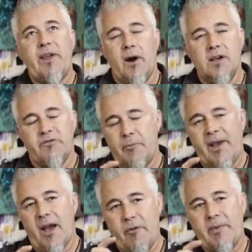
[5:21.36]
hours of
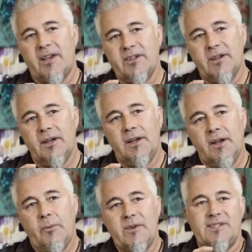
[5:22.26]
a picture,
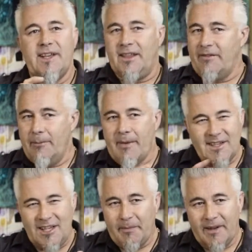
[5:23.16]
which is like the real
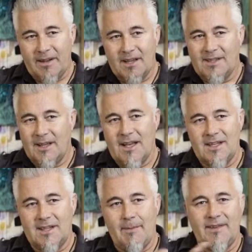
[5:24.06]
magic bit. It's
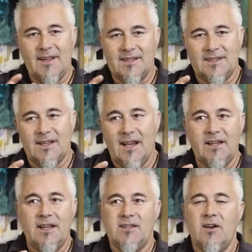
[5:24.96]
the bit it's
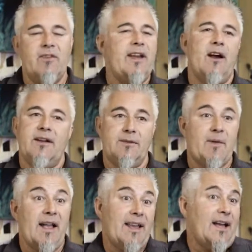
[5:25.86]
really hard,
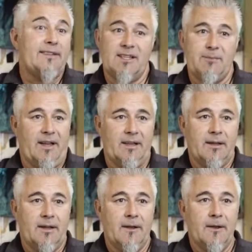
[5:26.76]
I can't explain it.
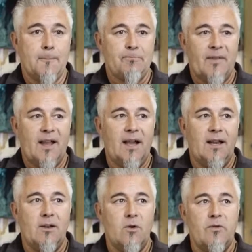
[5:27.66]

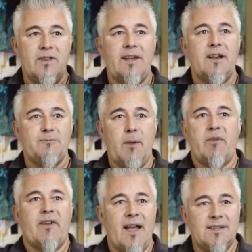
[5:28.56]
And over the years,
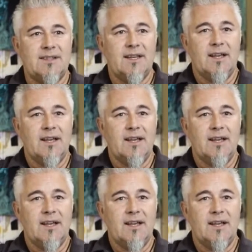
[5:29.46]
people have asked,